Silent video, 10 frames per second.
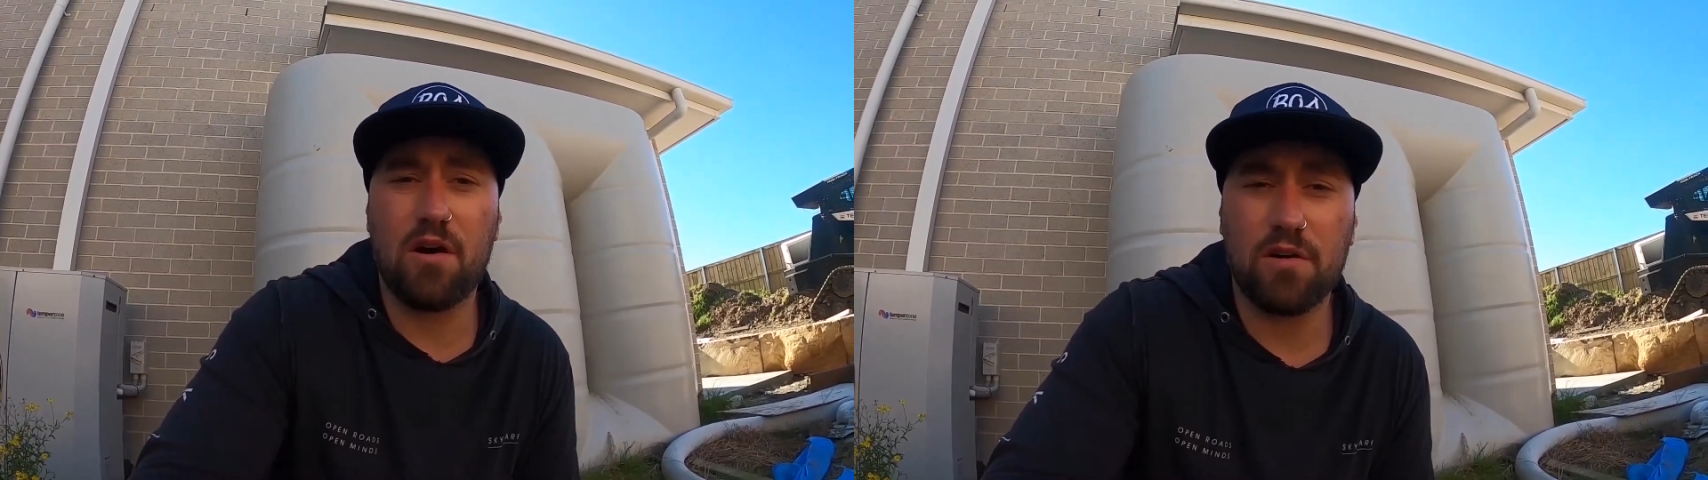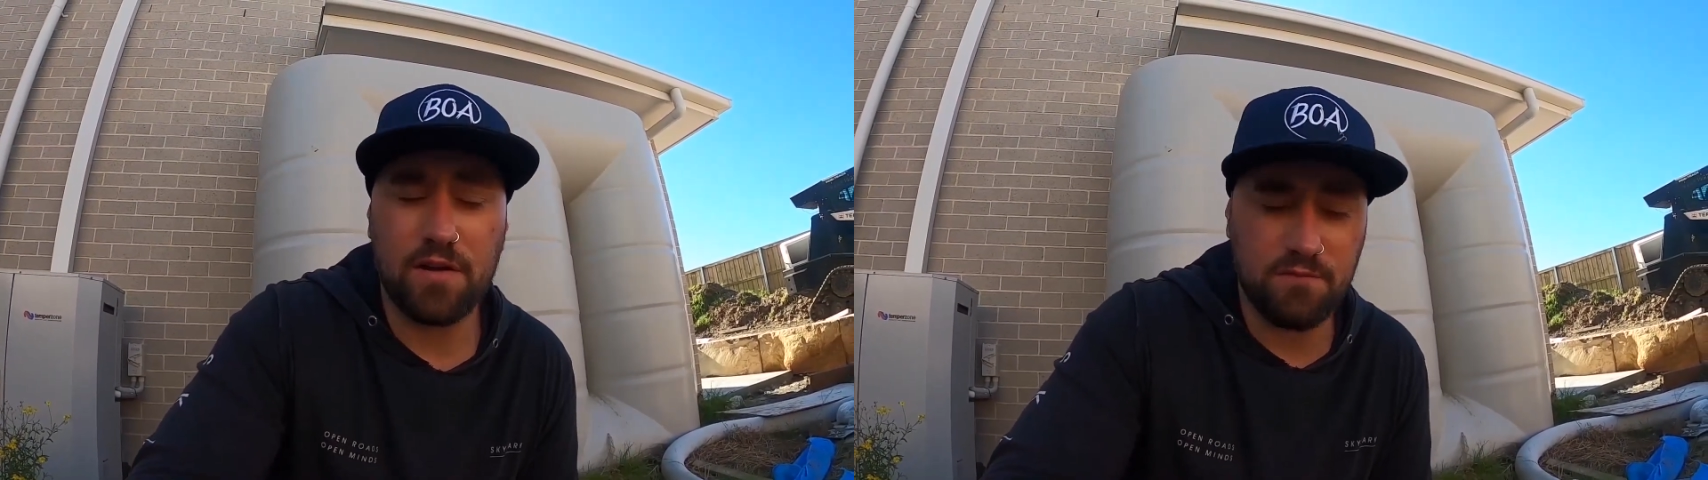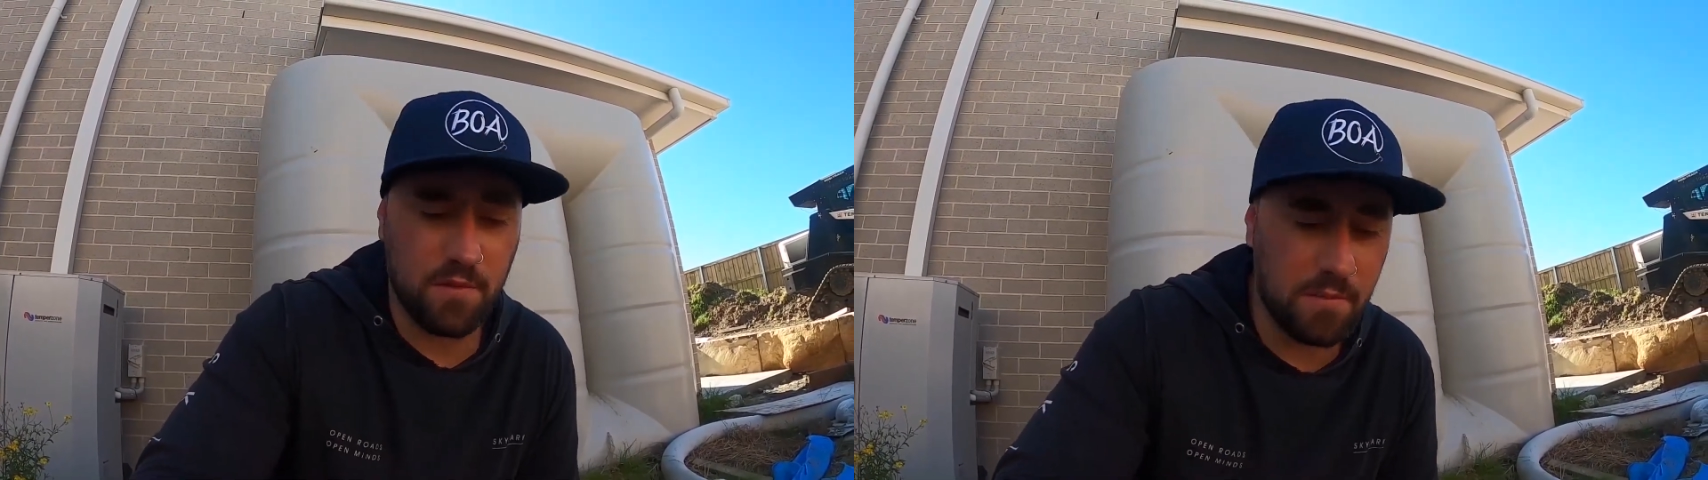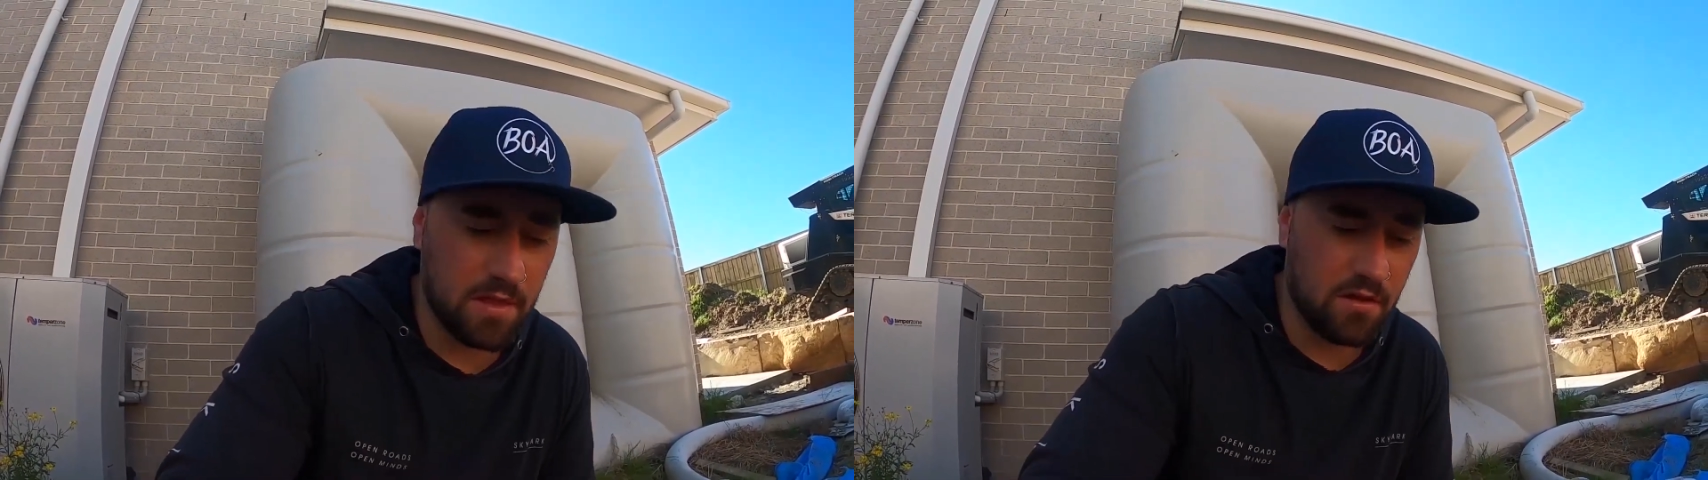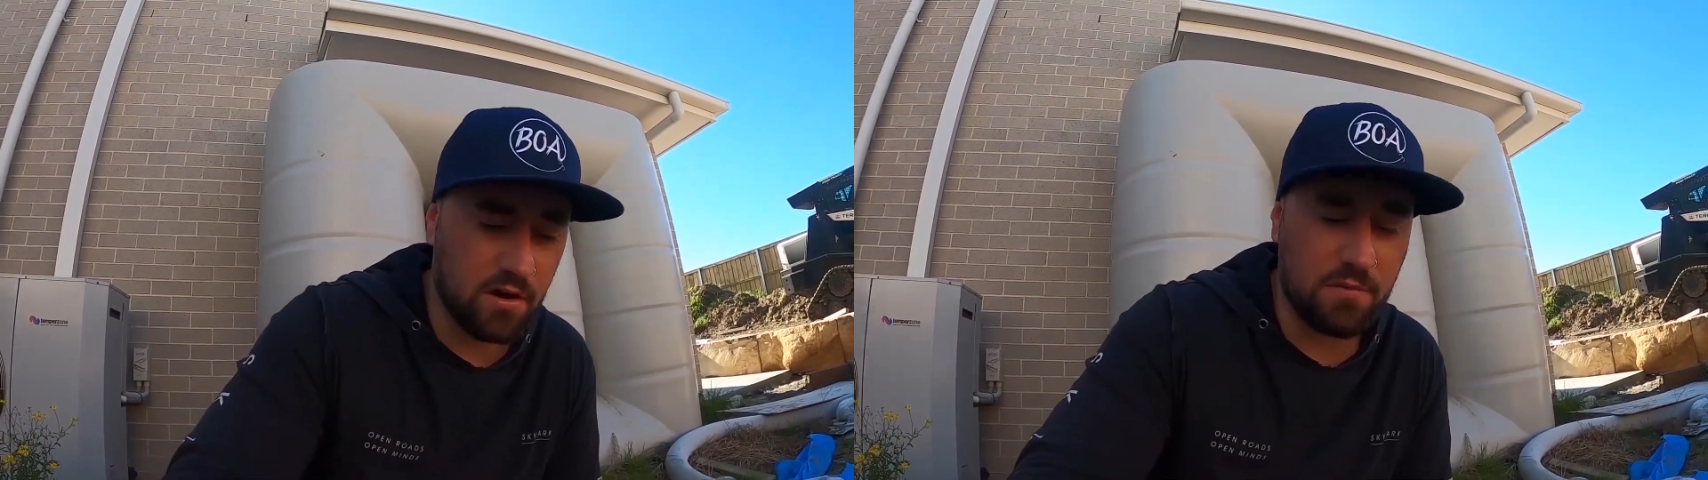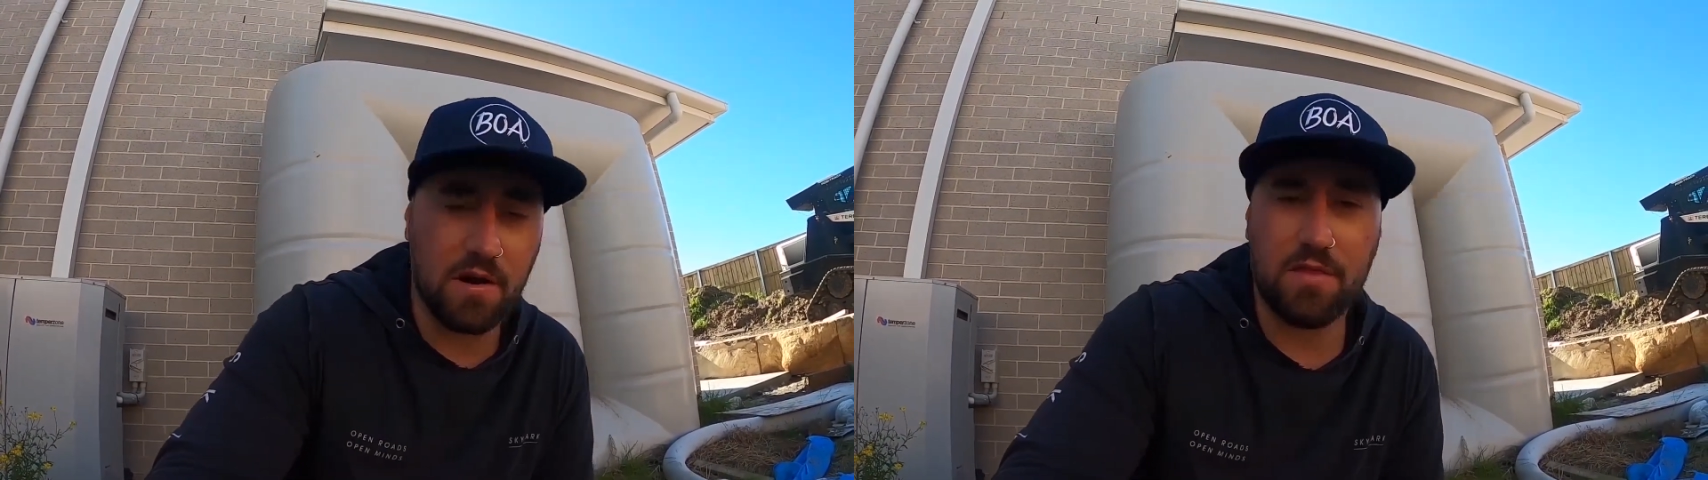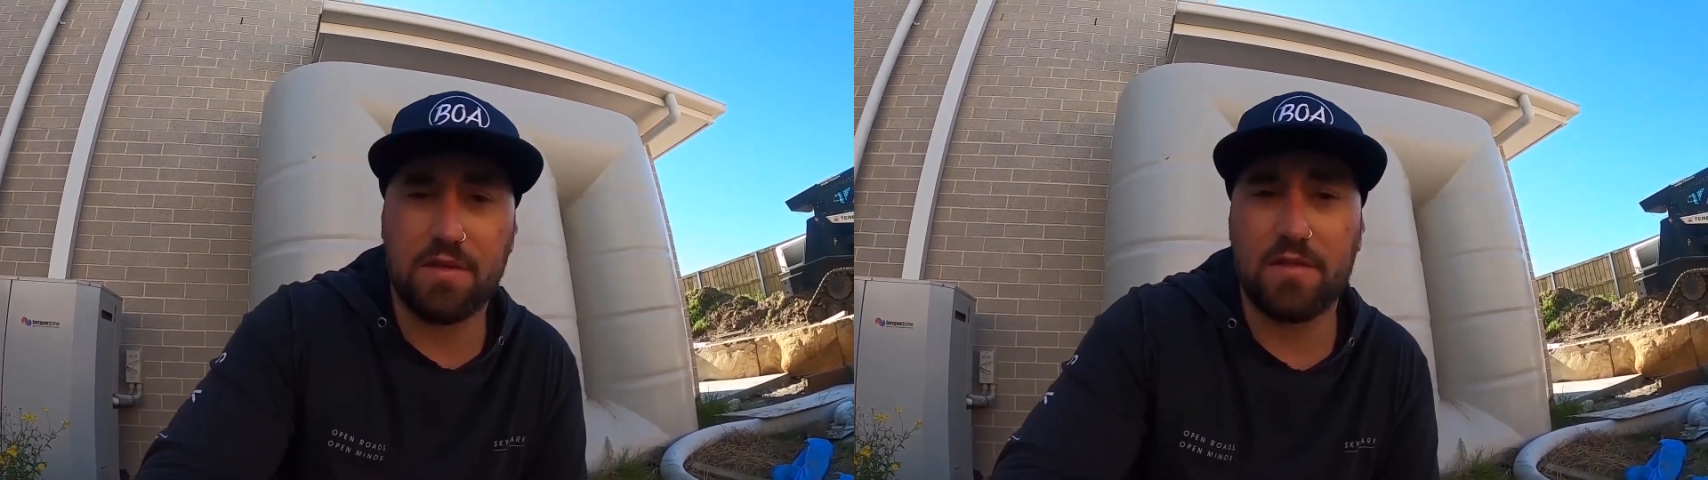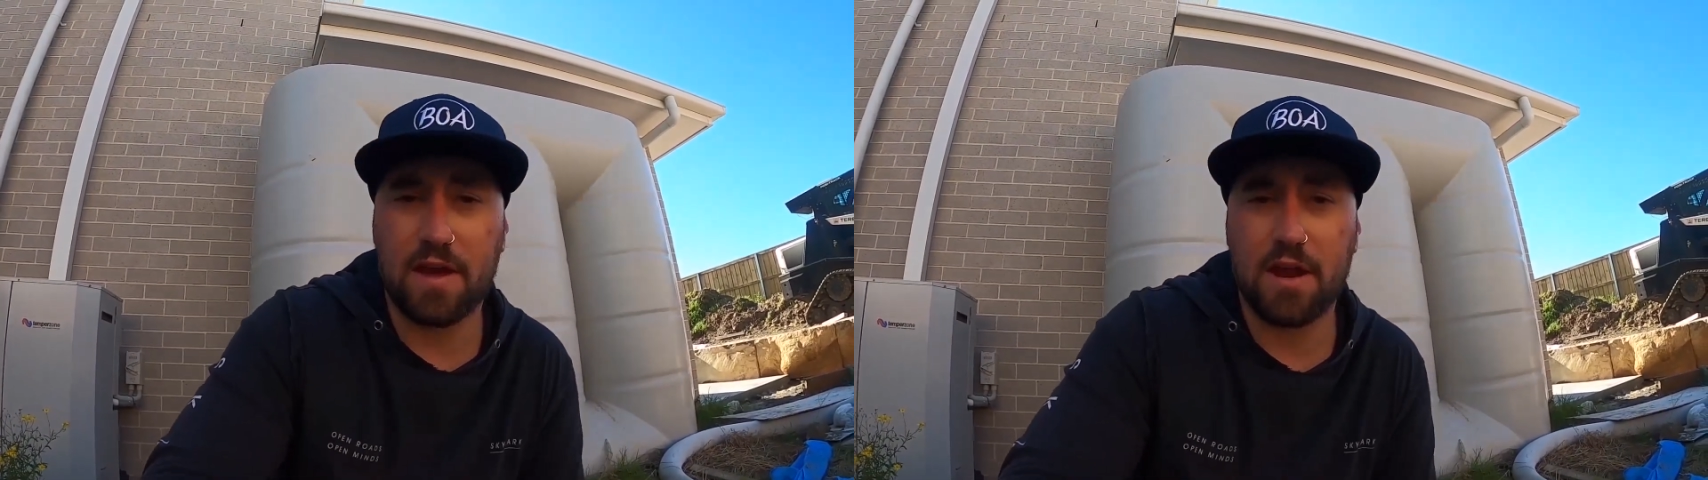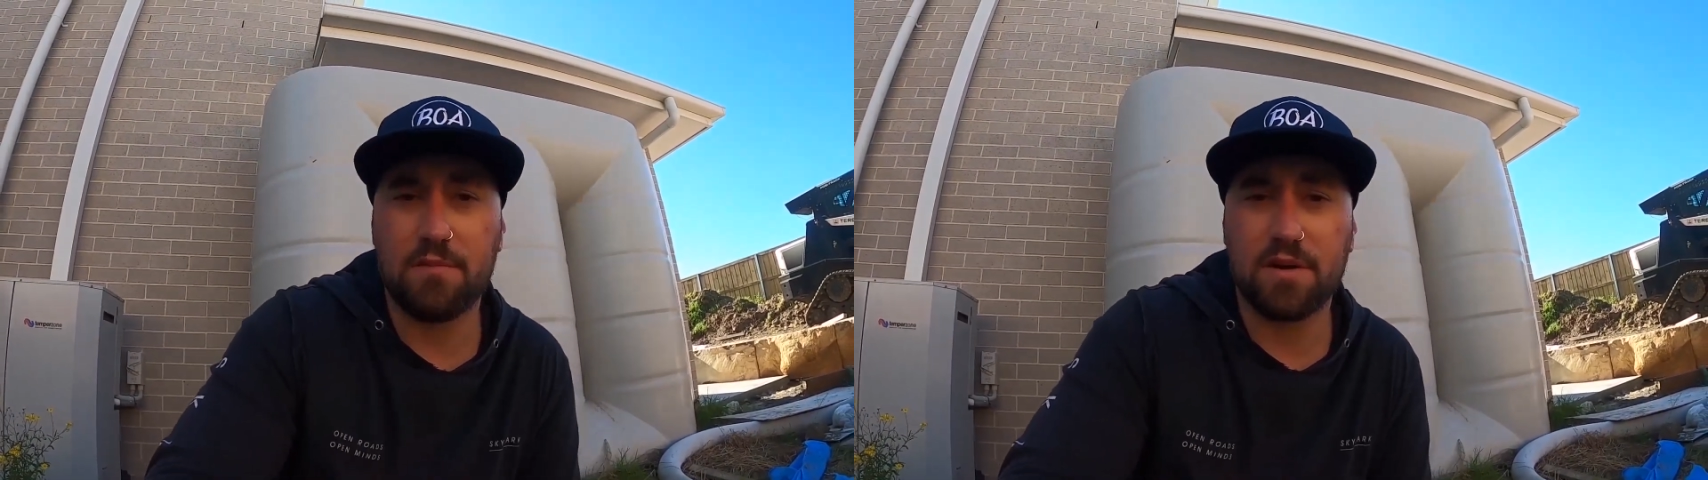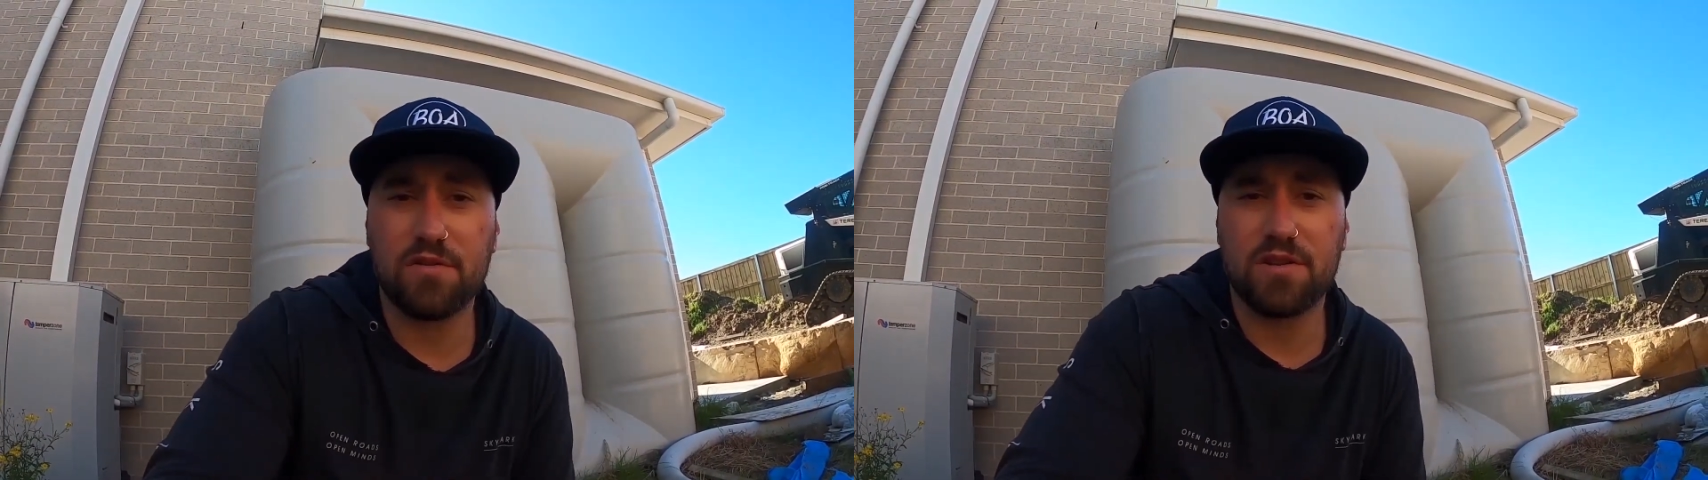I'll give them a bit longer, but I think they're going
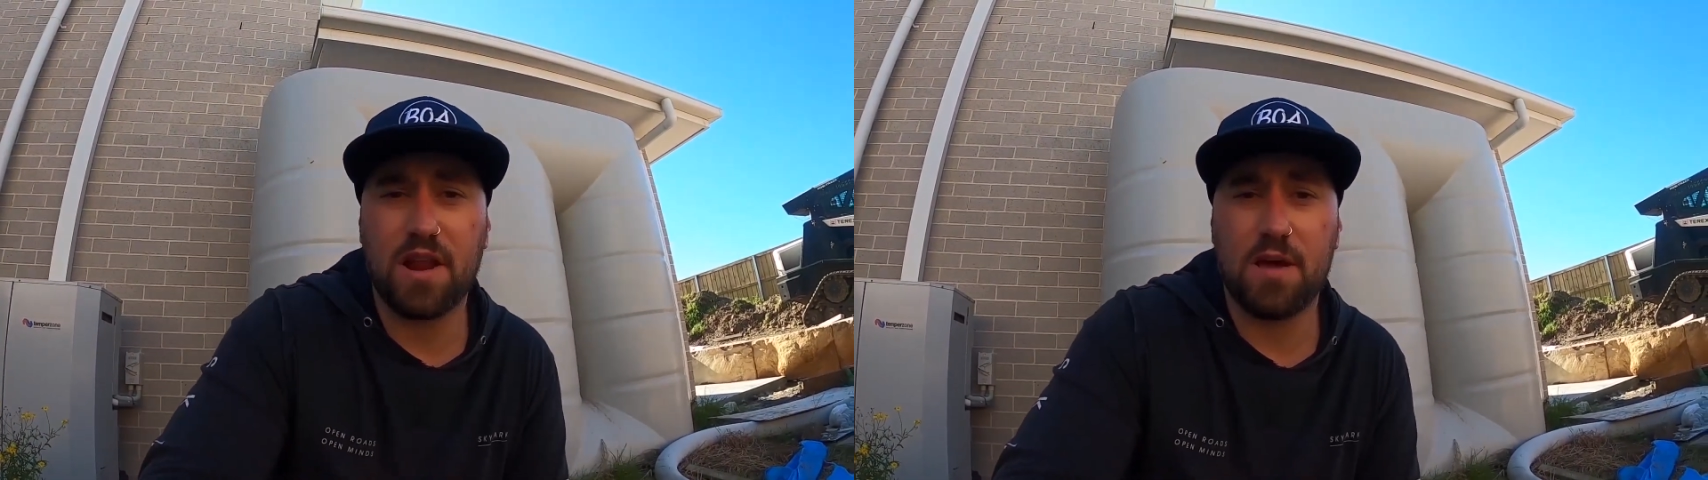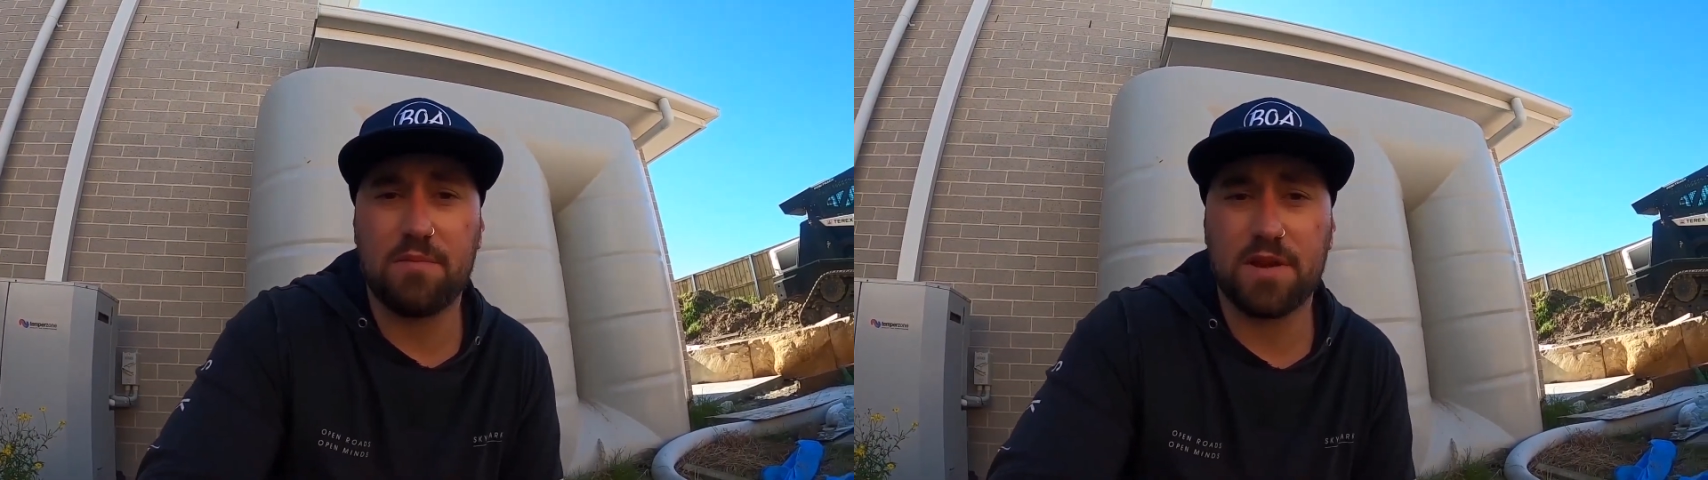to be good at 8